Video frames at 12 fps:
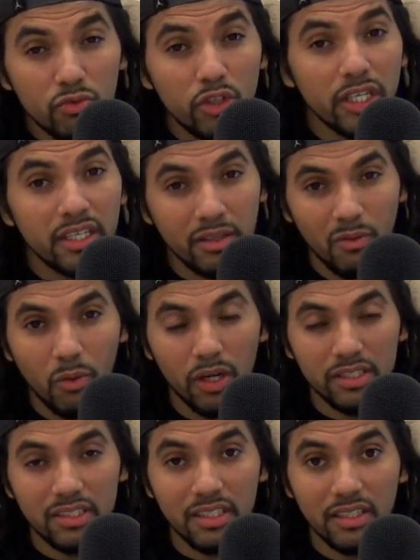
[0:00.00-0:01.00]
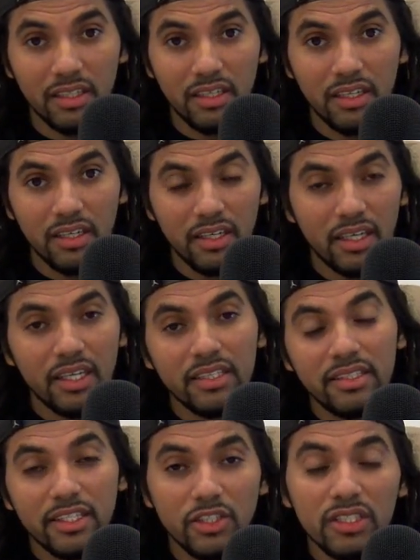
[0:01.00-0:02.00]
really want it,
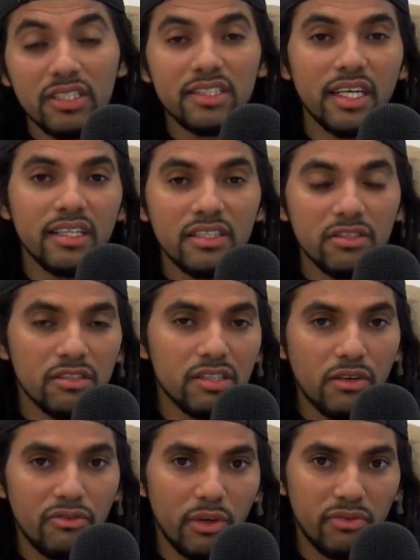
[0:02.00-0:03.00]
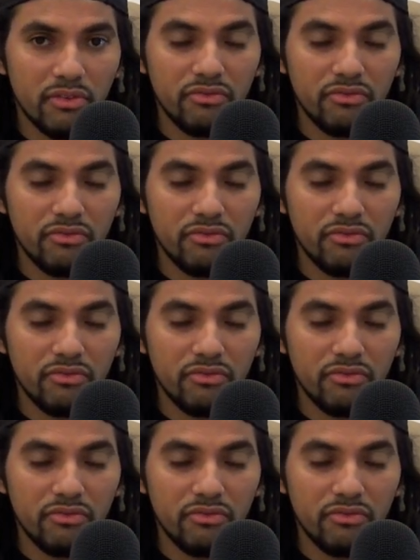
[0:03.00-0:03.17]
then you're setting yourself up for